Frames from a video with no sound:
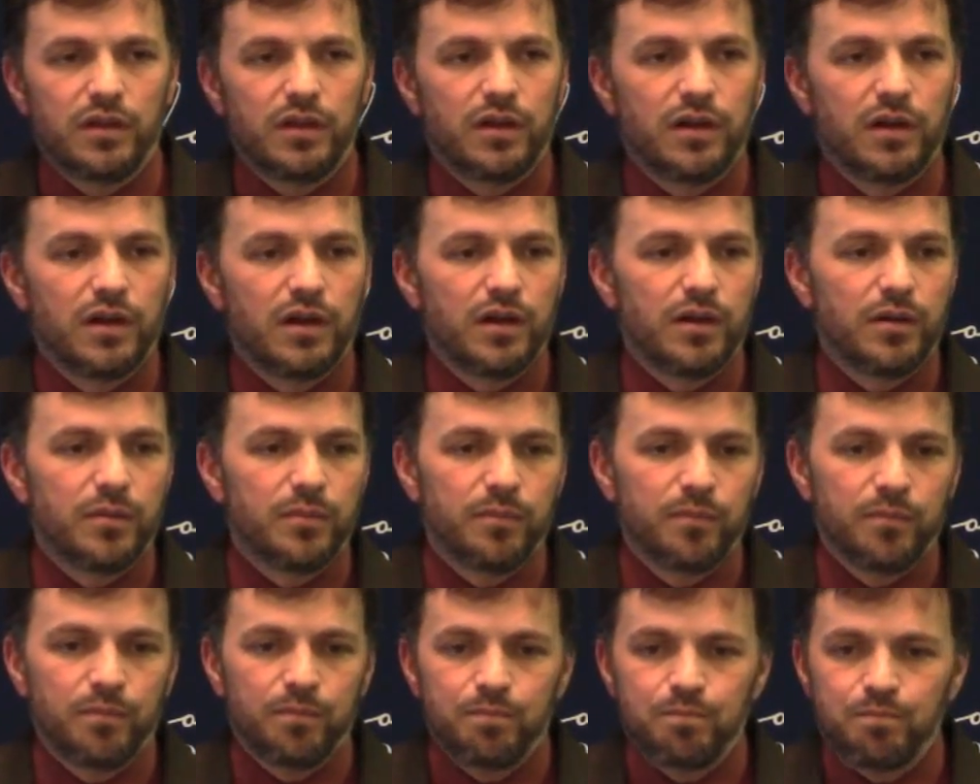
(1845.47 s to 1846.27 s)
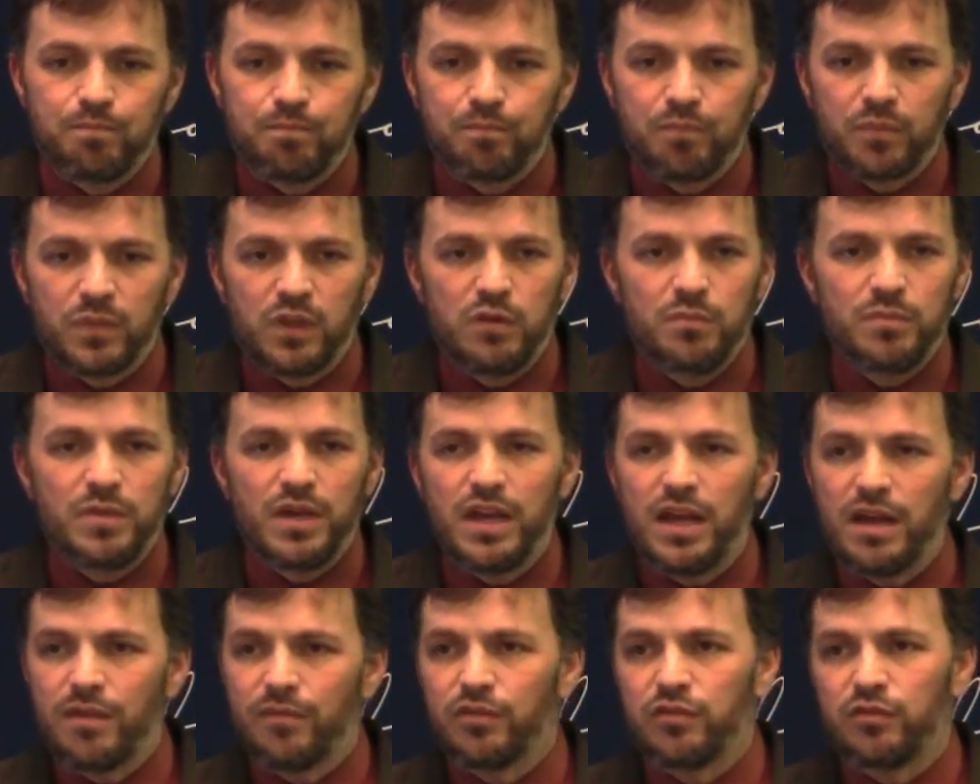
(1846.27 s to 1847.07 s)
Um, you
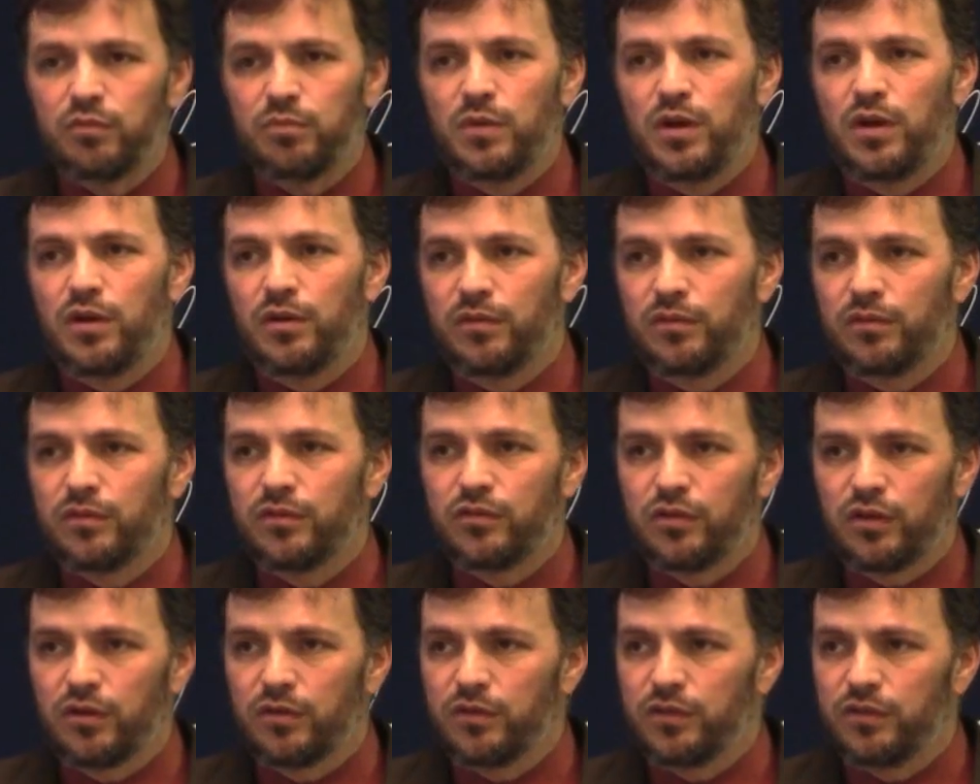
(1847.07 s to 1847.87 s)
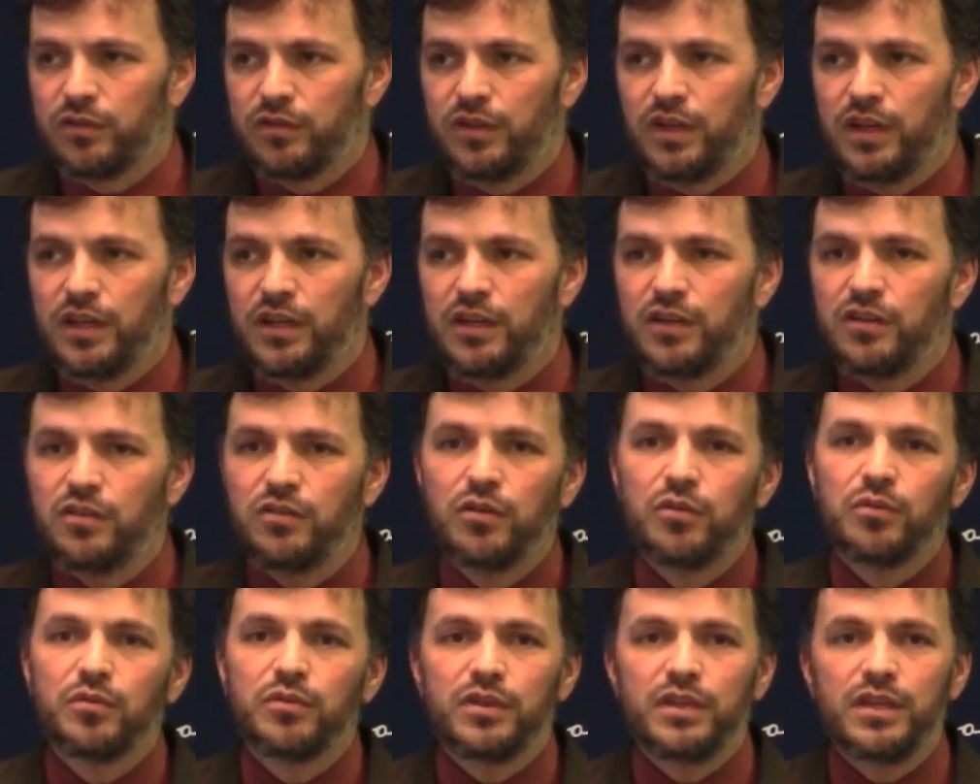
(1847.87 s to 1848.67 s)
may have a small service need and you
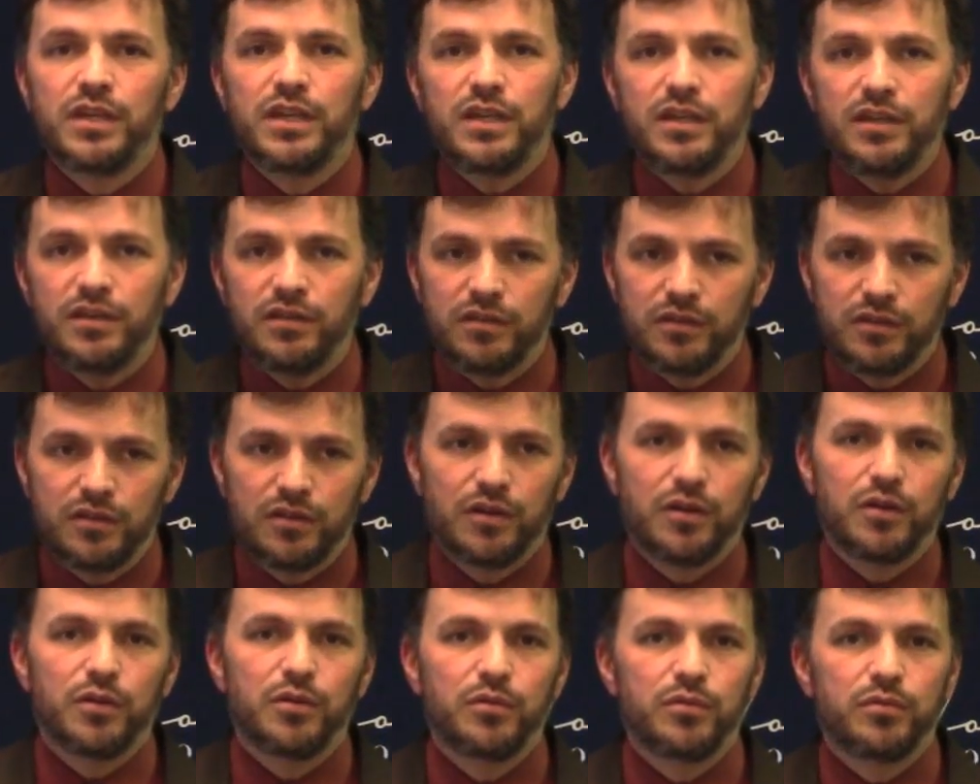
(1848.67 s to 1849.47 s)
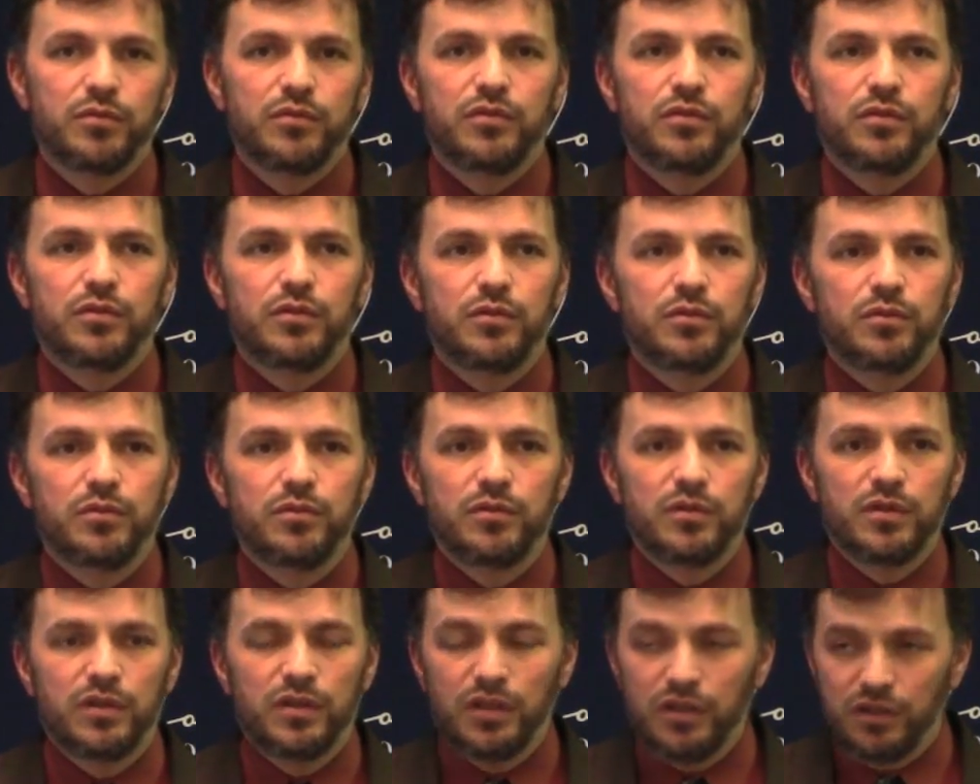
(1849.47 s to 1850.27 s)
don't need to go to,
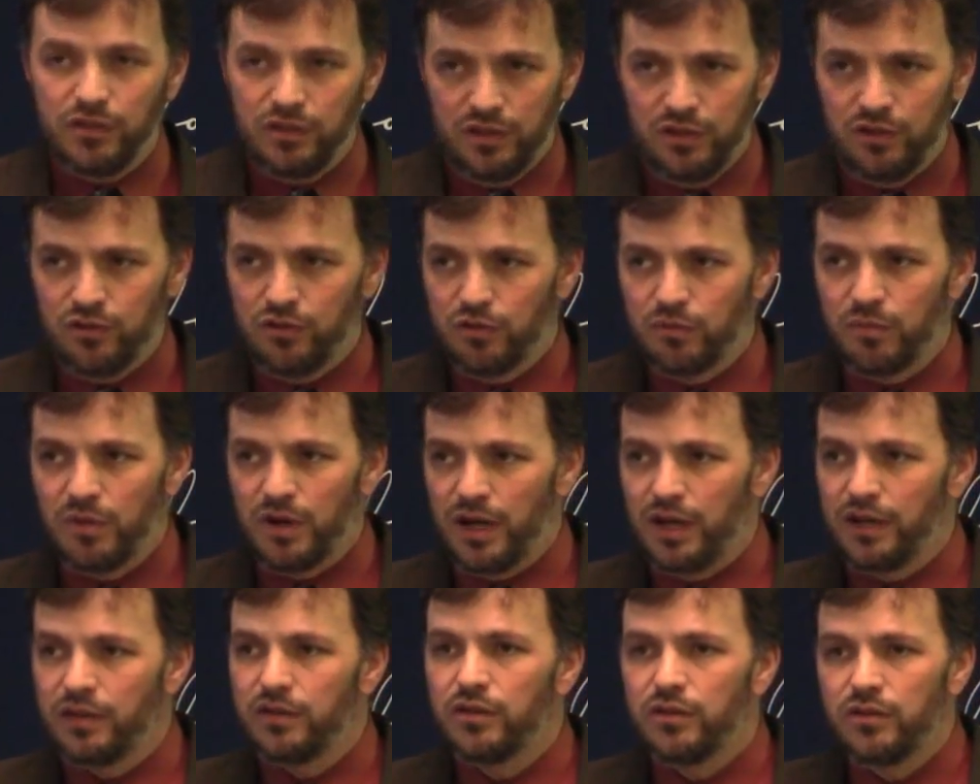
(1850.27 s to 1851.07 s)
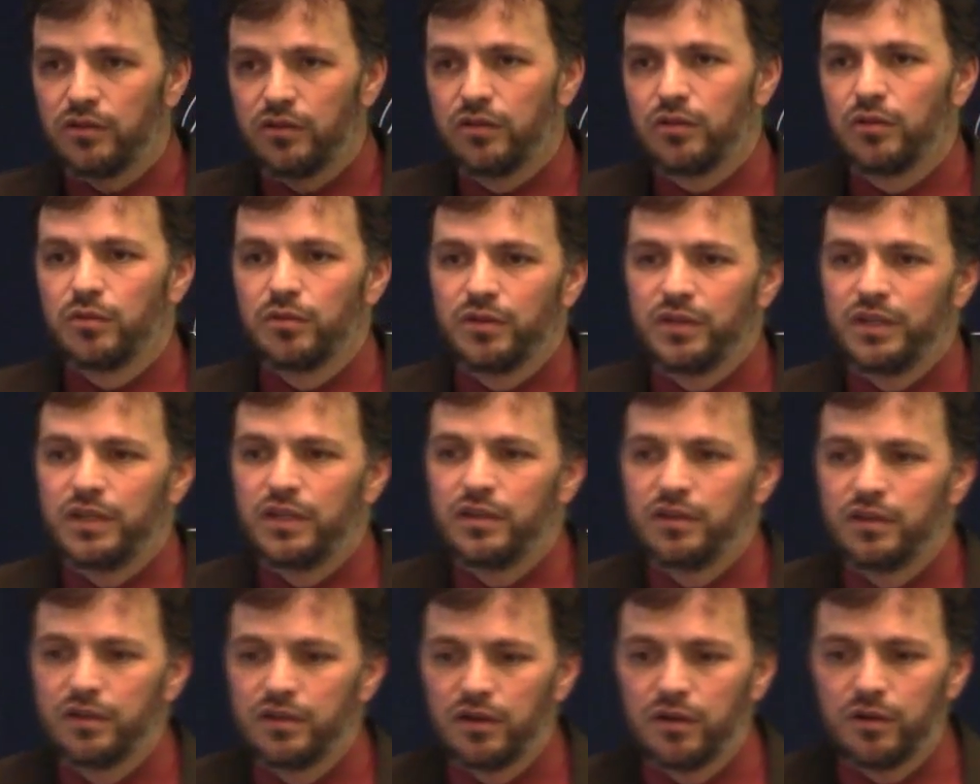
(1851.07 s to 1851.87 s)
in, in your mind, you don't
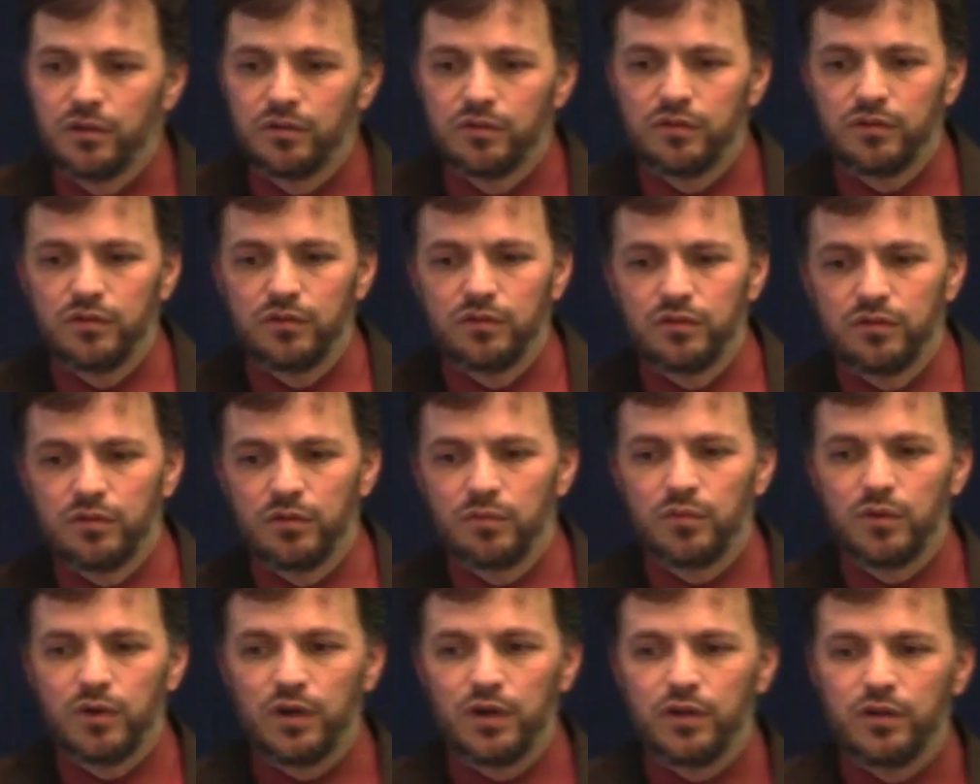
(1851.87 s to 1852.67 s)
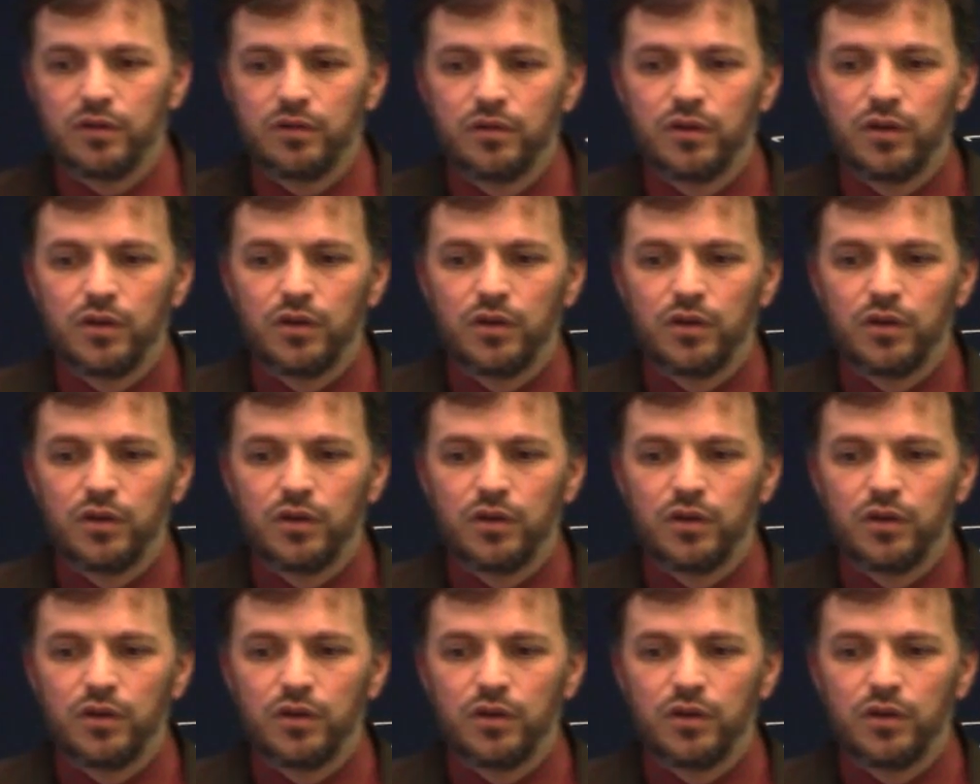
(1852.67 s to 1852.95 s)
need to go to someone